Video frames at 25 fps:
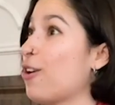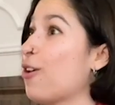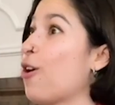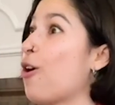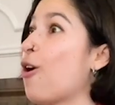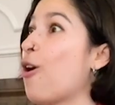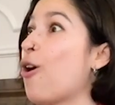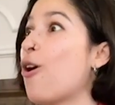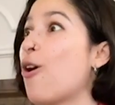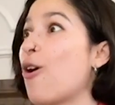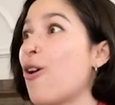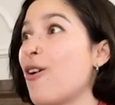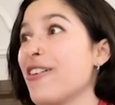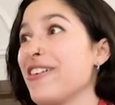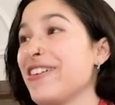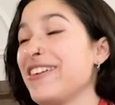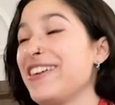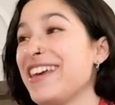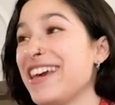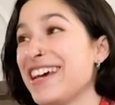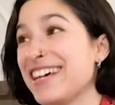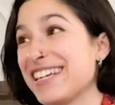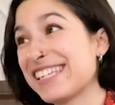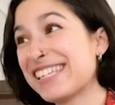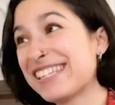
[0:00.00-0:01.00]
Oh,
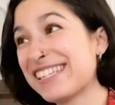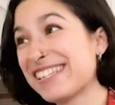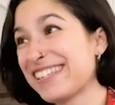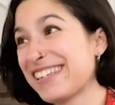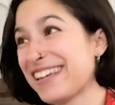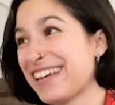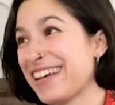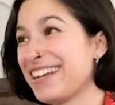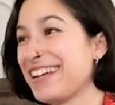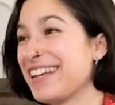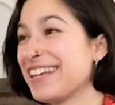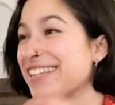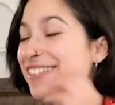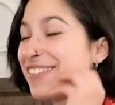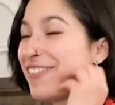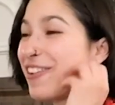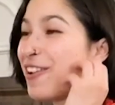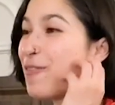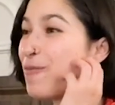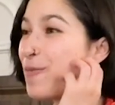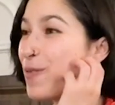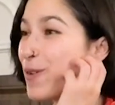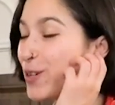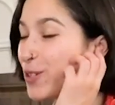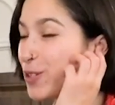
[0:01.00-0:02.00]
yes. The
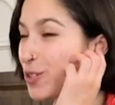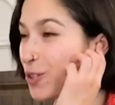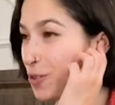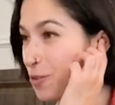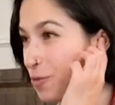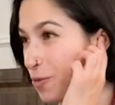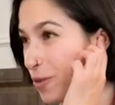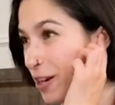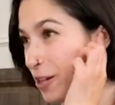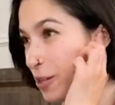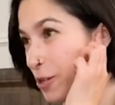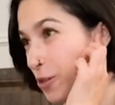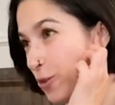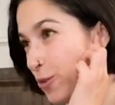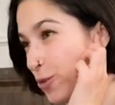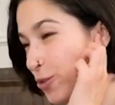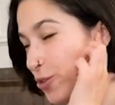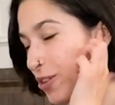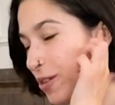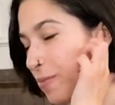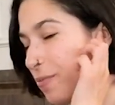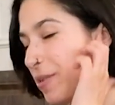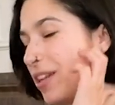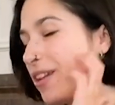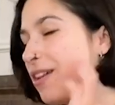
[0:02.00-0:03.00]
celebration were huge. I
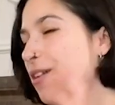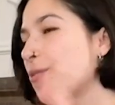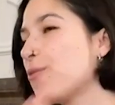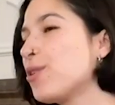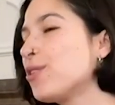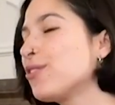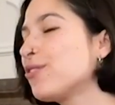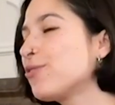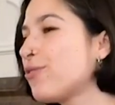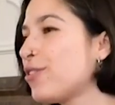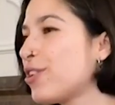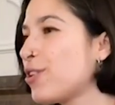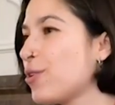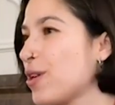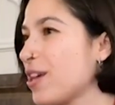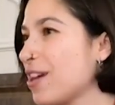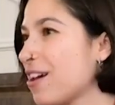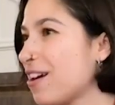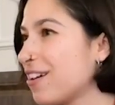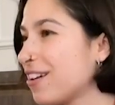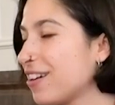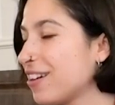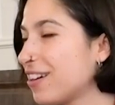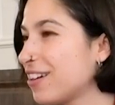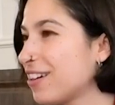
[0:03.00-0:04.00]
was very
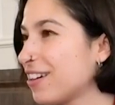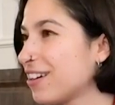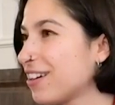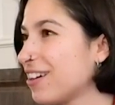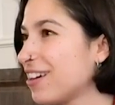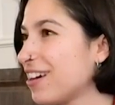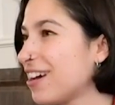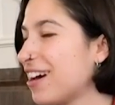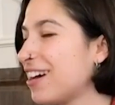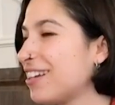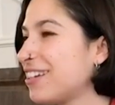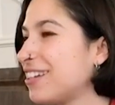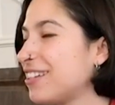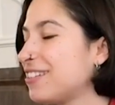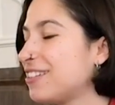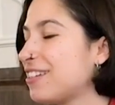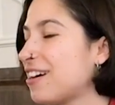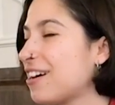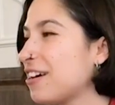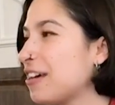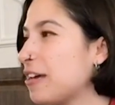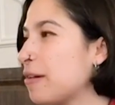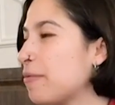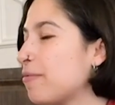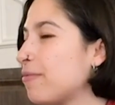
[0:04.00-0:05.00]
young at the
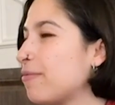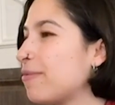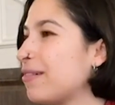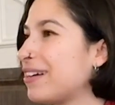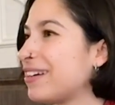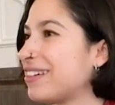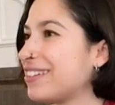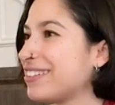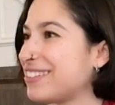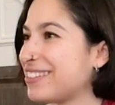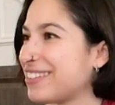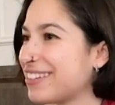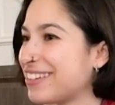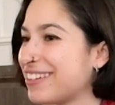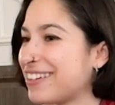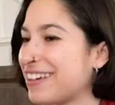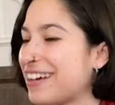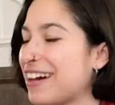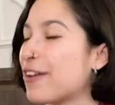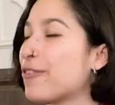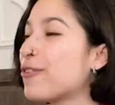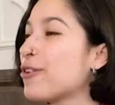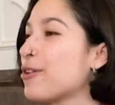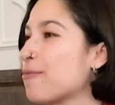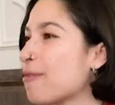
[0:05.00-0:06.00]
time, but I
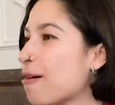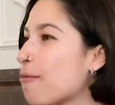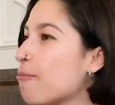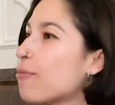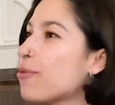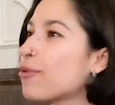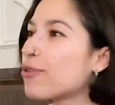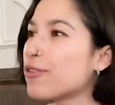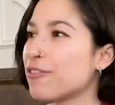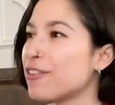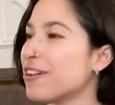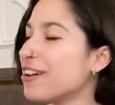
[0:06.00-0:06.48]
remember